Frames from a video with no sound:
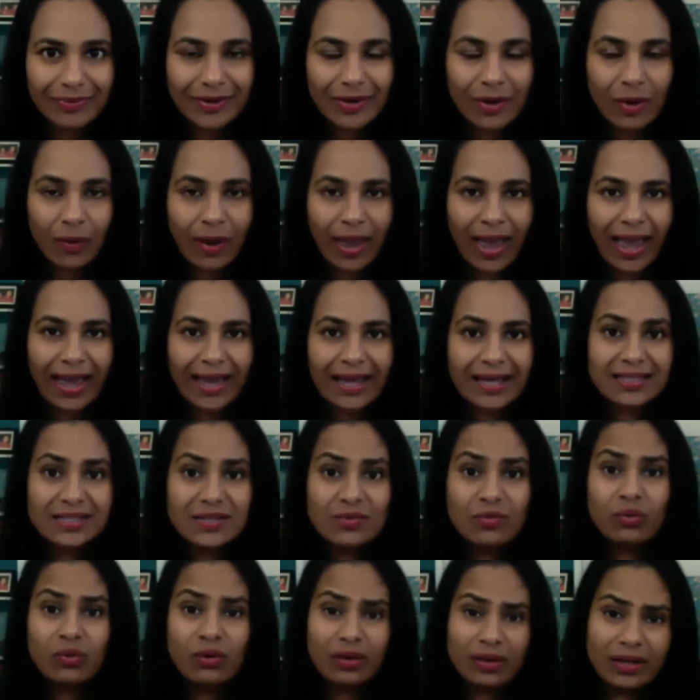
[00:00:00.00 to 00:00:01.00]
Okay,
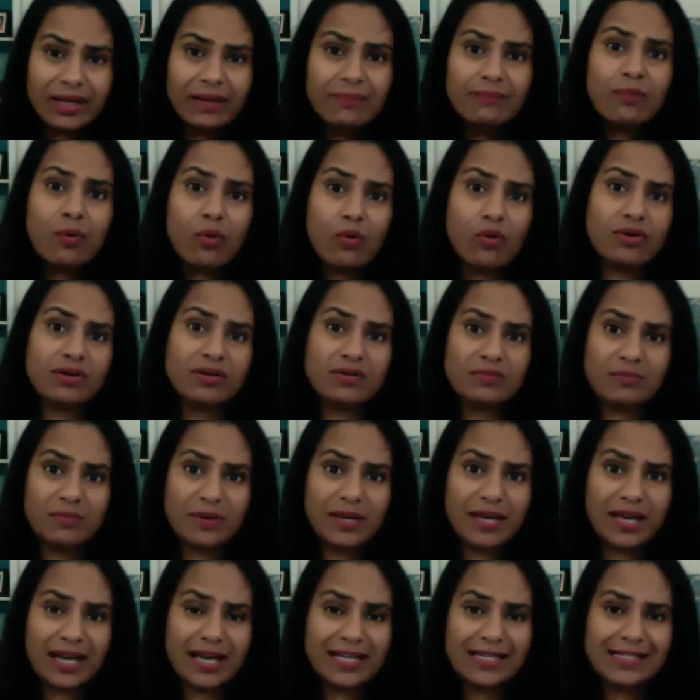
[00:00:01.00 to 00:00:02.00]
it's really important
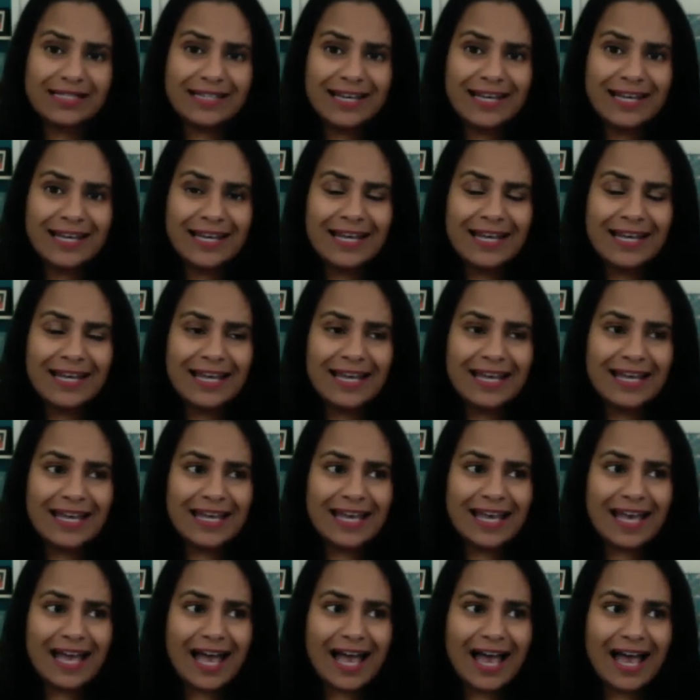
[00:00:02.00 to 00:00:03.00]
because
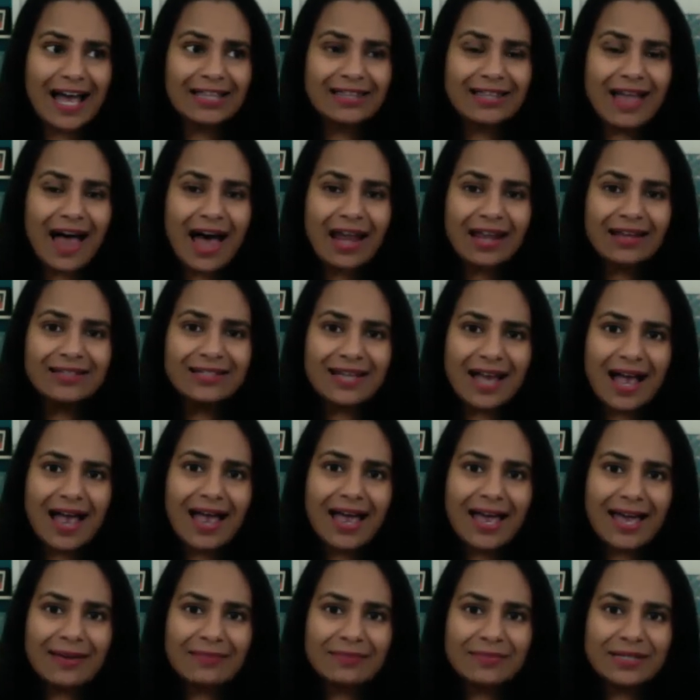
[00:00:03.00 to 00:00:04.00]
a lot of
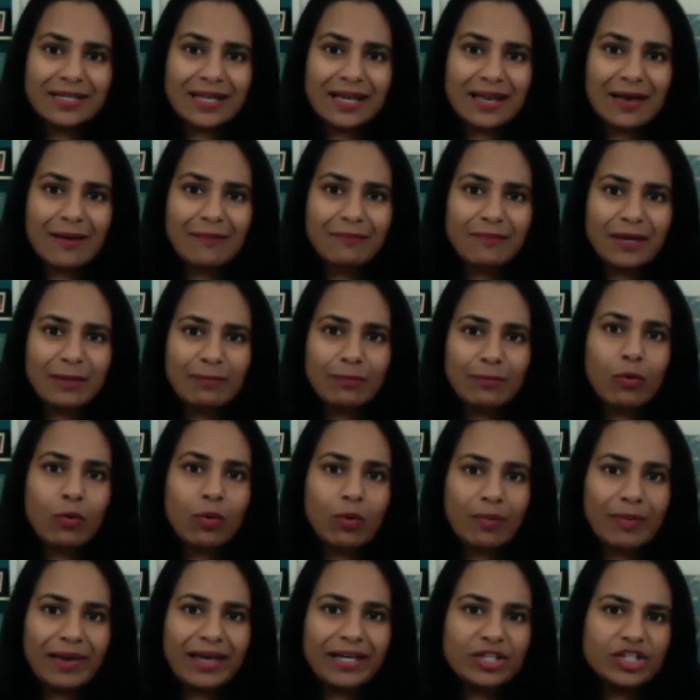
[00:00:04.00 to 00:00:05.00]
times people will
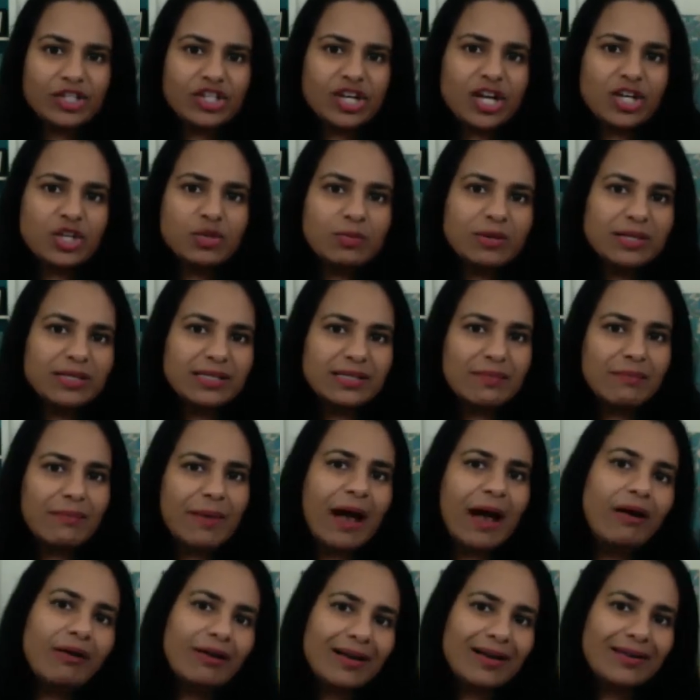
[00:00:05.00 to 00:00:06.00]
make judgments
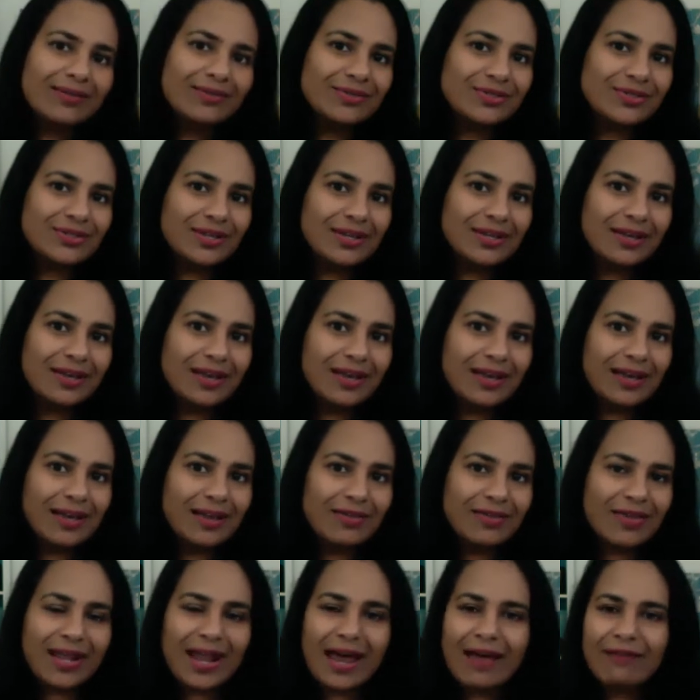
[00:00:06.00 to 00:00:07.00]
about us
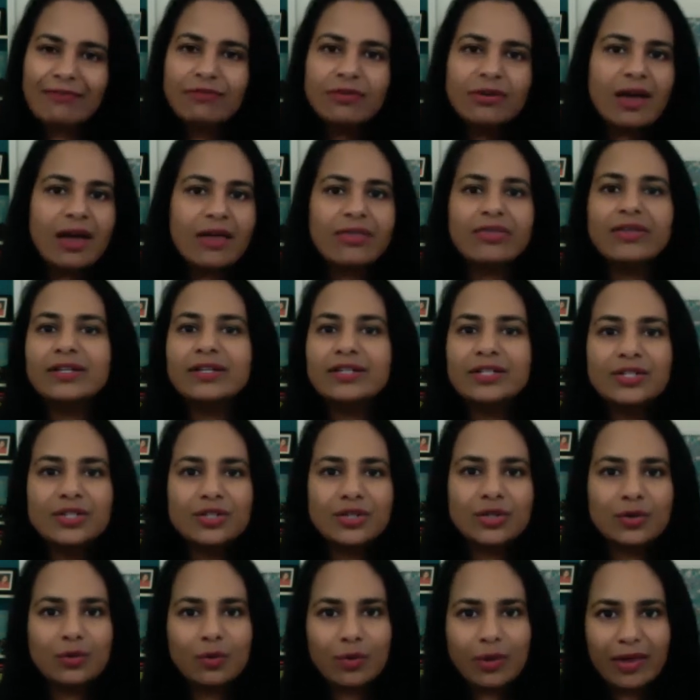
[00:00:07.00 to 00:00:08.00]
that have nothing to
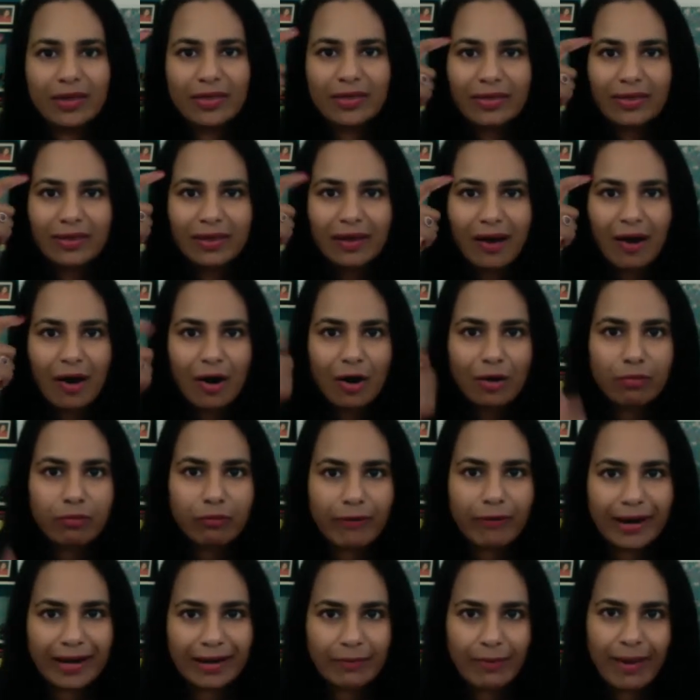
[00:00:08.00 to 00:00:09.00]
do with our
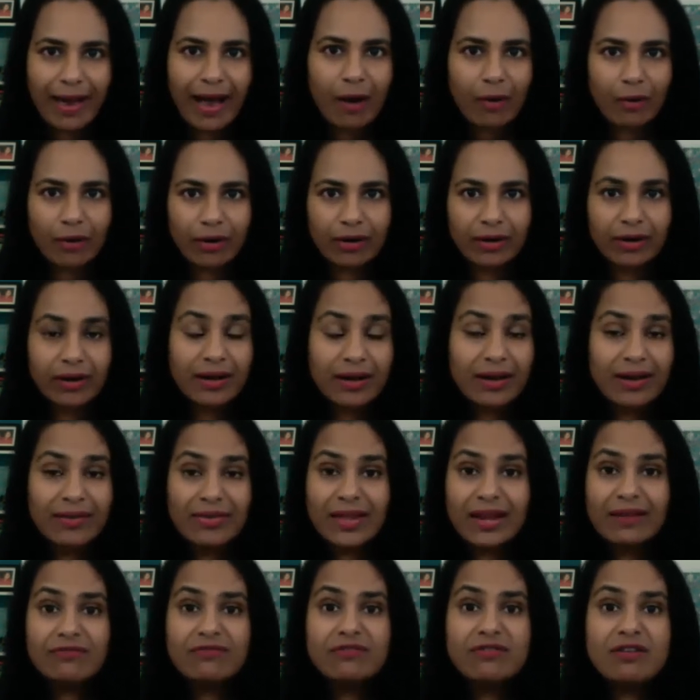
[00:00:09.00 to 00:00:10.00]
brain power,
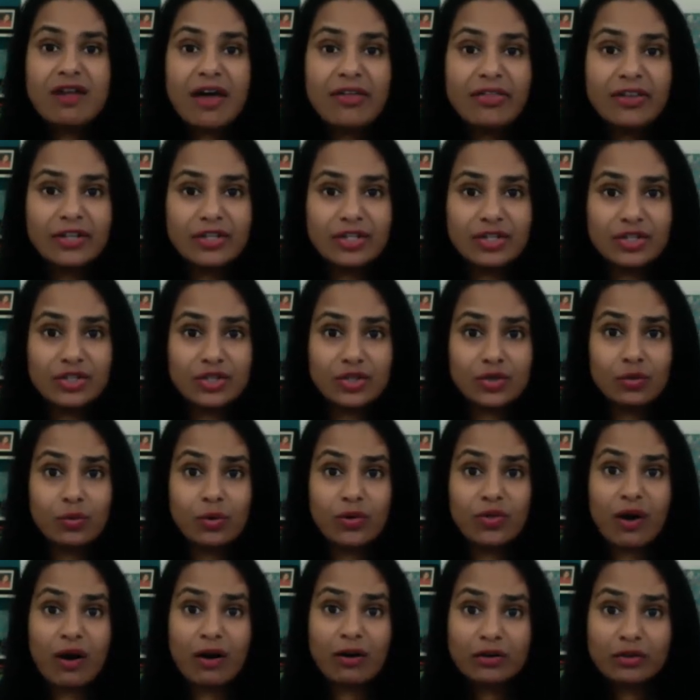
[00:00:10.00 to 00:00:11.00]
that have nothing to do with
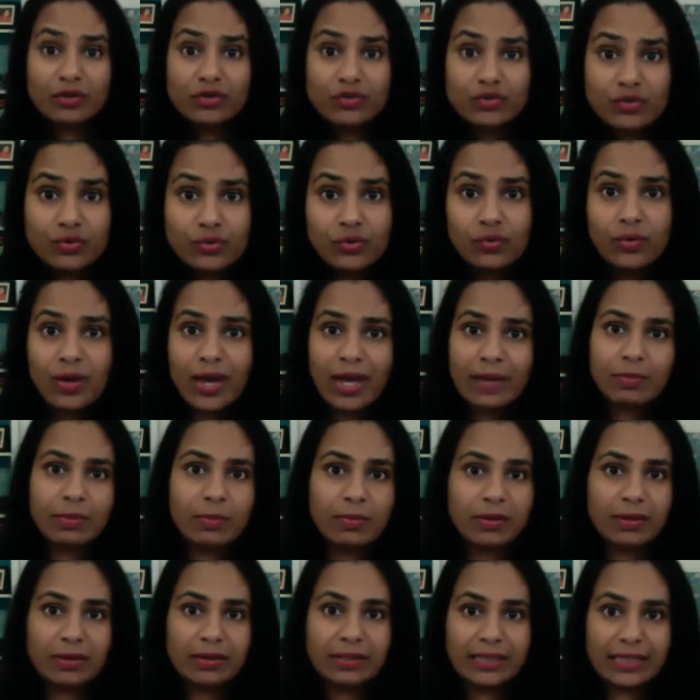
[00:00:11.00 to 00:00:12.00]
our true
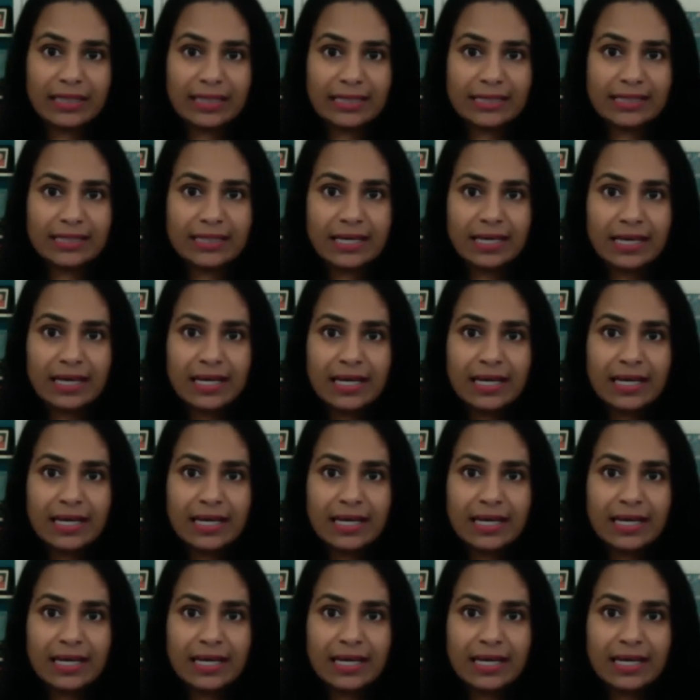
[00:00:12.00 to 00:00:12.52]
capabilities.